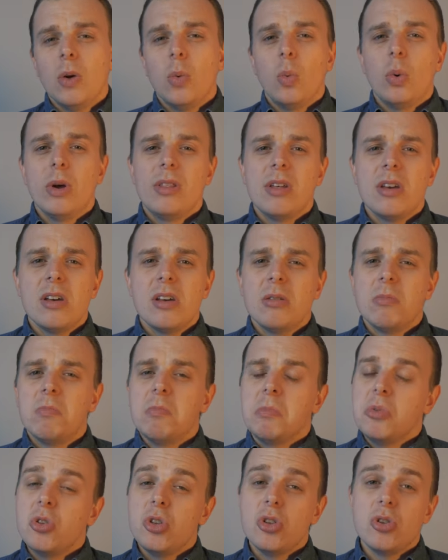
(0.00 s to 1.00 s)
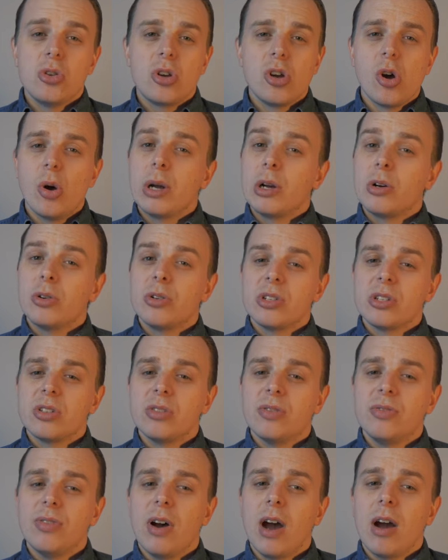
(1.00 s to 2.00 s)
Whether you're going on a
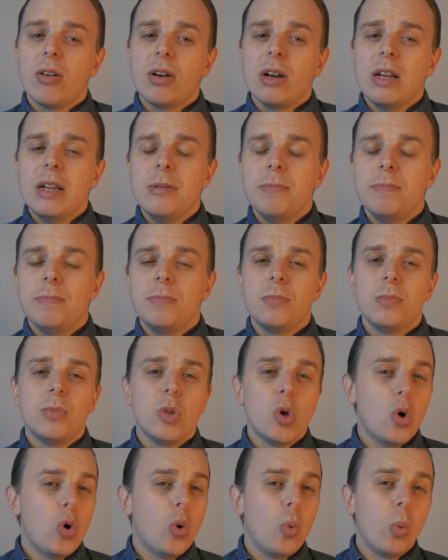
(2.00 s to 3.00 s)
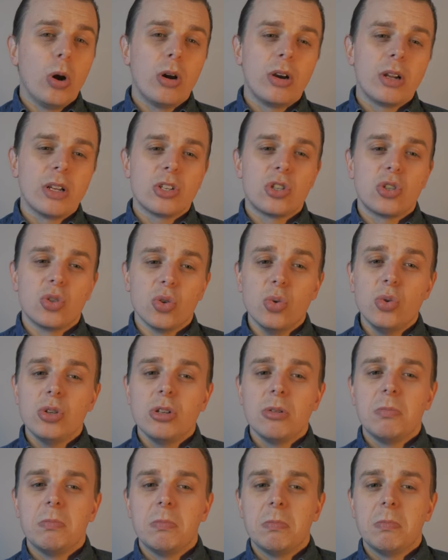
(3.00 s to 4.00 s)
safari or wearing a
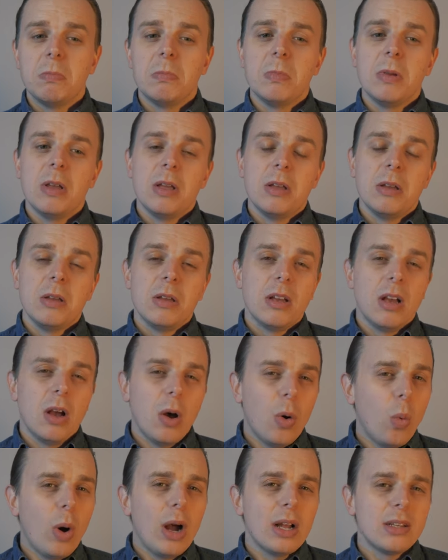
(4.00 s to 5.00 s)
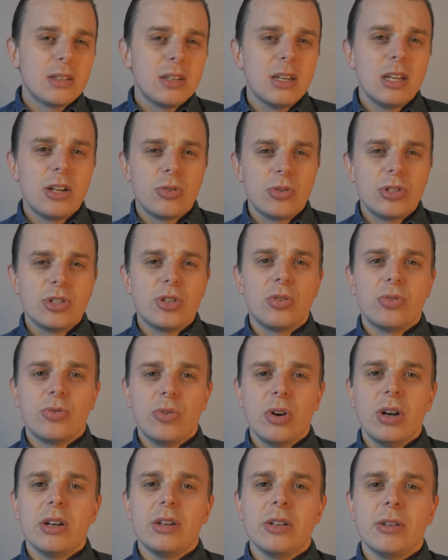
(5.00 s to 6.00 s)
suit, a white sneaker is your
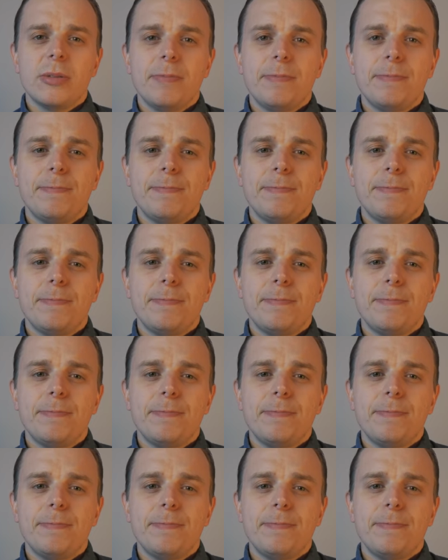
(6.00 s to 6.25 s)
friend.